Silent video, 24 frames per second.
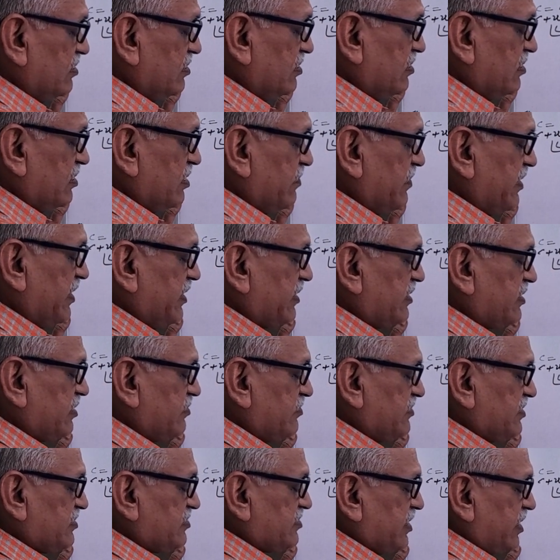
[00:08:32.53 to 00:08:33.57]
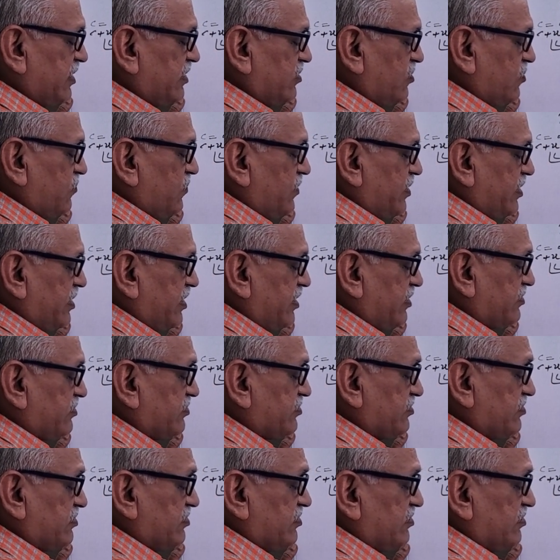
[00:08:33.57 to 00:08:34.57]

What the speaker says: remaining term is sin of nx,